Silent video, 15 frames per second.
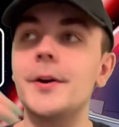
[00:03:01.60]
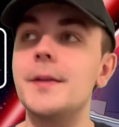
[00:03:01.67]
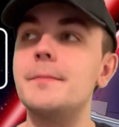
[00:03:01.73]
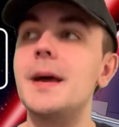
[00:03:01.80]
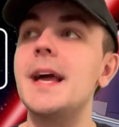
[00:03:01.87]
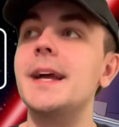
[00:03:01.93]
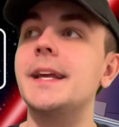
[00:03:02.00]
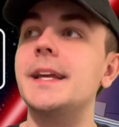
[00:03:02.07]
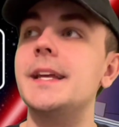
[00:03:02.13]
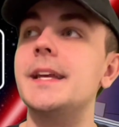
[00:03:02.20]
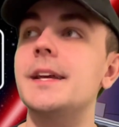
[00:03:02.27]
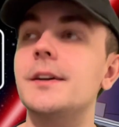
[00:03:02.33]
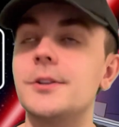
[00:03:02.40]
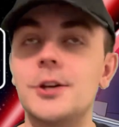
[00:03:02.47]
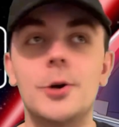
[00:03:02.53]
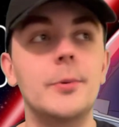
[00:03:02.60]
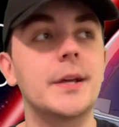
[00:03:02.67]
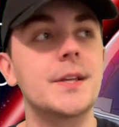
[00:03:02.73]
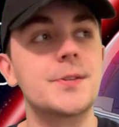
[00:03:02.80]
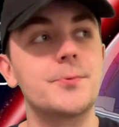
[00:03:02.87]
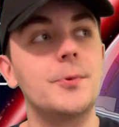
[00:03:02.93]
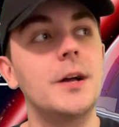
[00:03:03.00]
and Maggie
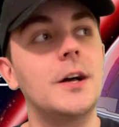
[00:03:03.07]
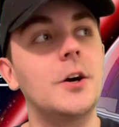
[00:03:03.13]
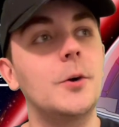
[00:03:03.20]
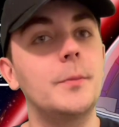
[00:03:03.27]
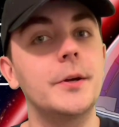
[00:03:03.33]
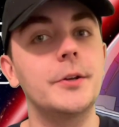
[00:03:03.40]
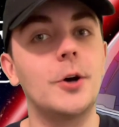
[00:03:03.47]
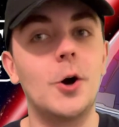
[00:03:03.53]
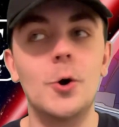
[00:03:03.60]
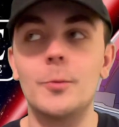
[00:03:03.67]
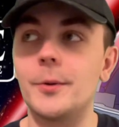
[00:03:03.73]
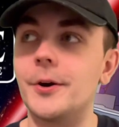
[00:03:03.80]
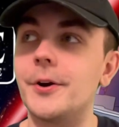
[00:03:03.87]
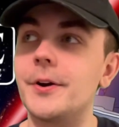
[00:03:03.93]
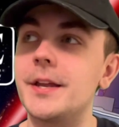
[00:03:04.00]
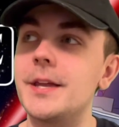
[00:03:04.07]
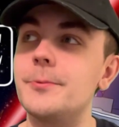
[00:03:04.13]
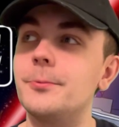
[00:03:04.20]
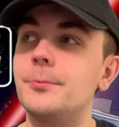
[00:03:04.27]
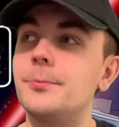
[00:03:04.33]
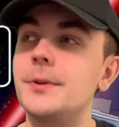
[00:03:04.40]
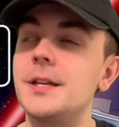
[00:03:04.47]
going as well, but Homer,
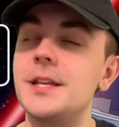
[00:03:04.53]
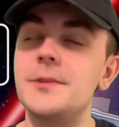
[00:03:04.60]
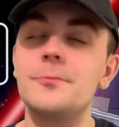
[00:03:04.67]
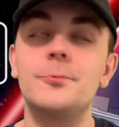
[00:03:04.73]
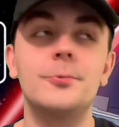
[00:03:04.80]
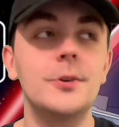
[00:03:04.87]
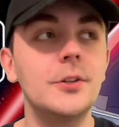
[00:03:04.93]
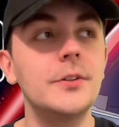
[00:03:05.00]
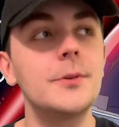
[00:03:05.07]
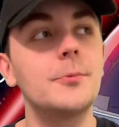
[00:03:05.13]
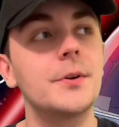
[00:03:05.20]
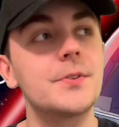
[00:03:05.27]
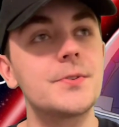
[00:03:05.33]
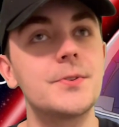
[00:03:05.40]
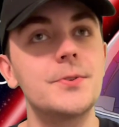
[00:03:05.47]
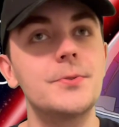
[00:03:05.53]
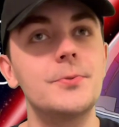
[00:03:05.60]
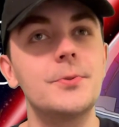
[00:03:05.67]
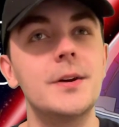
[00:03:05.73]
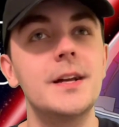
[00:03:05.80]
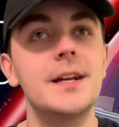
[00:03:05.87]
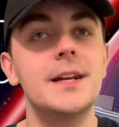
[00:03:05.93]
he really wants
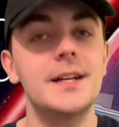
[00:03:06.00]
to